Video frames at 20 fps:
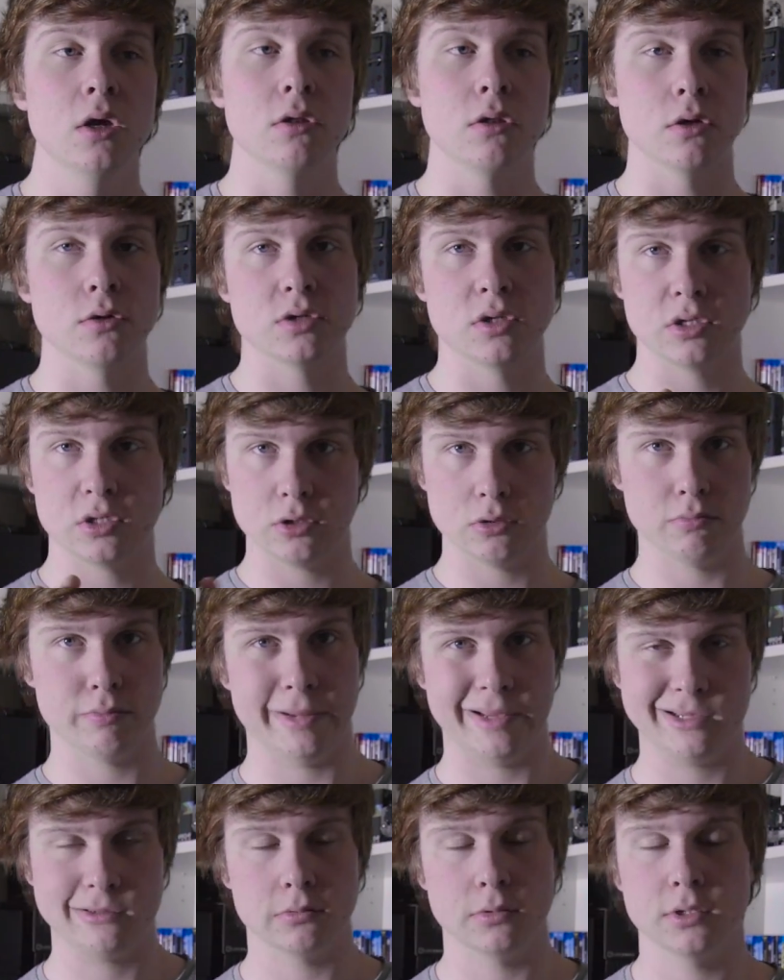those are the two
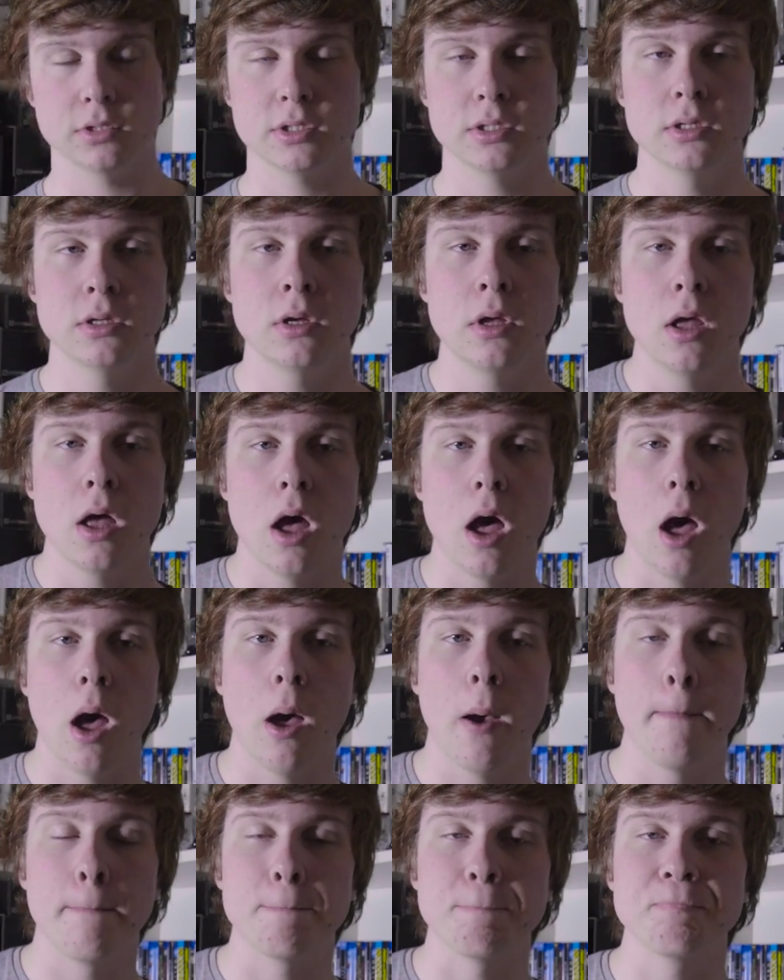best ones,
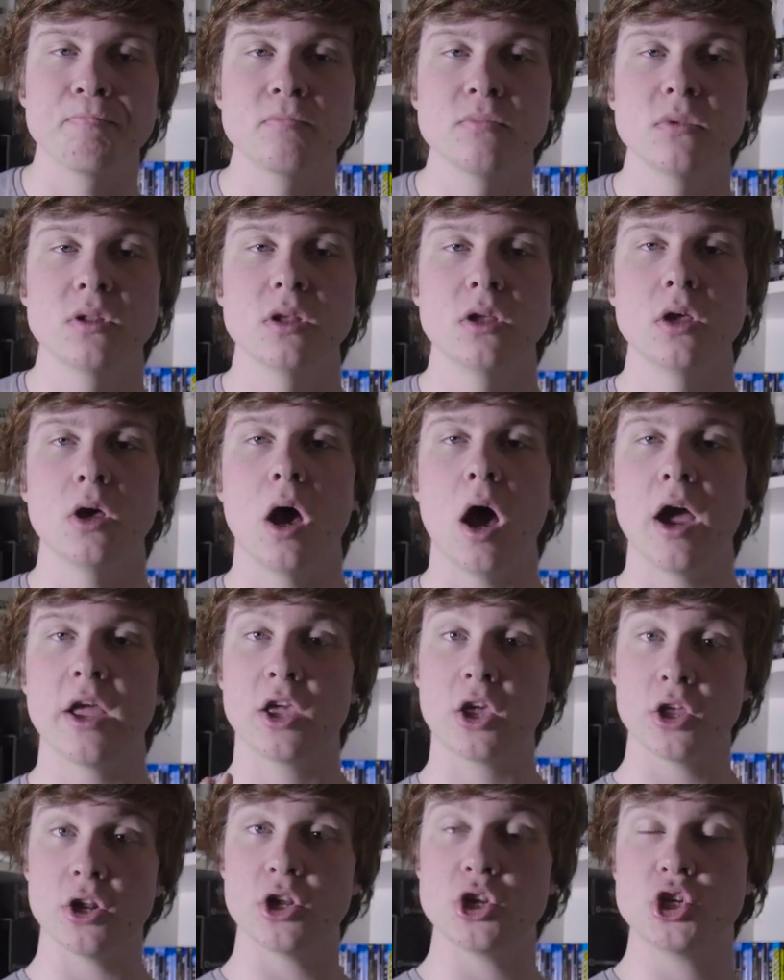I
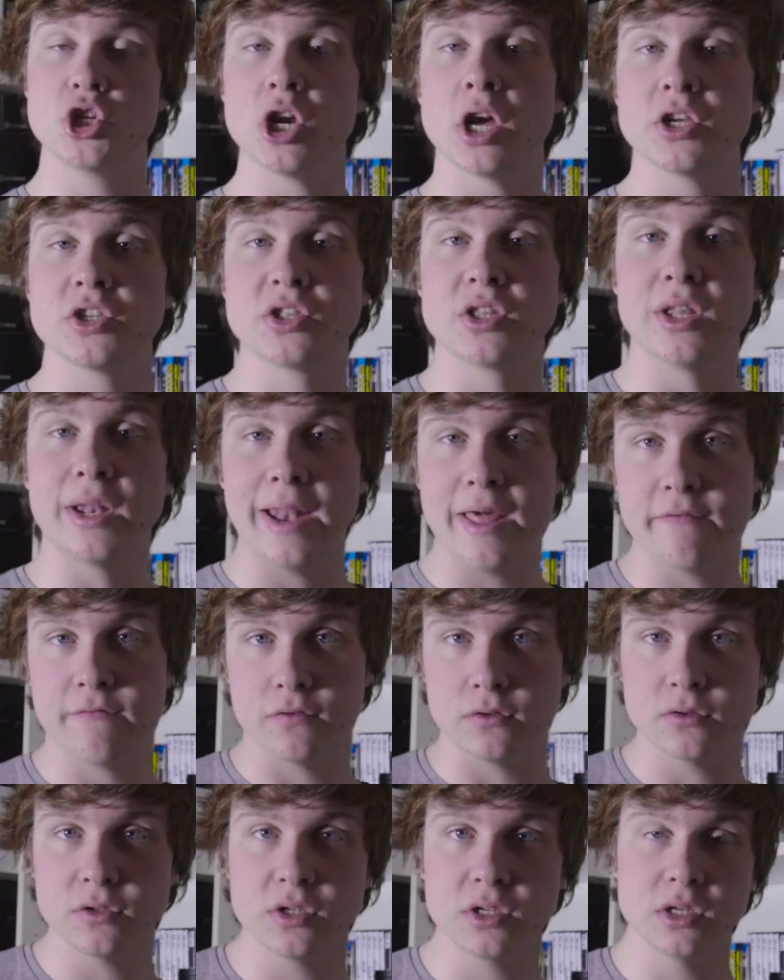can adjust the
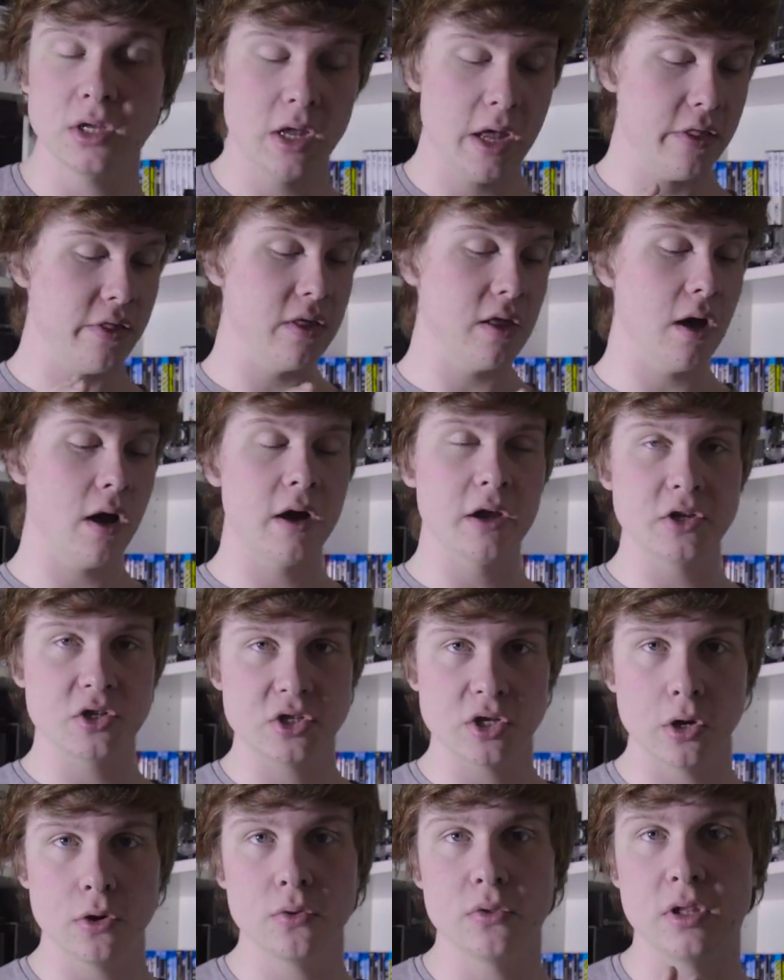levels, the
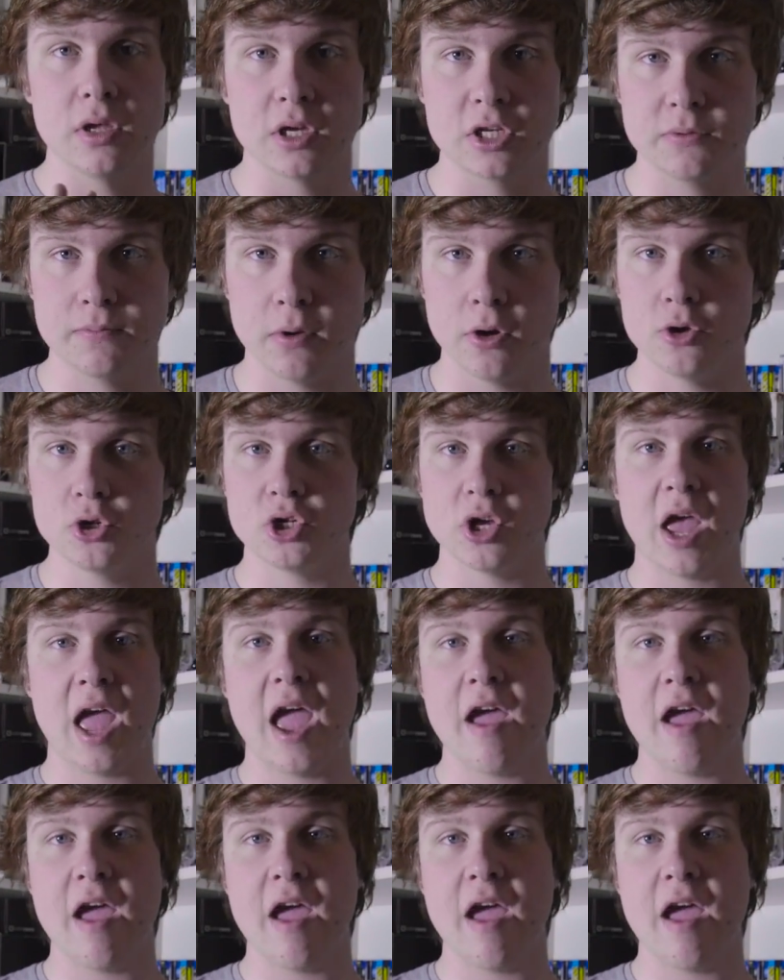ISO, the exposure,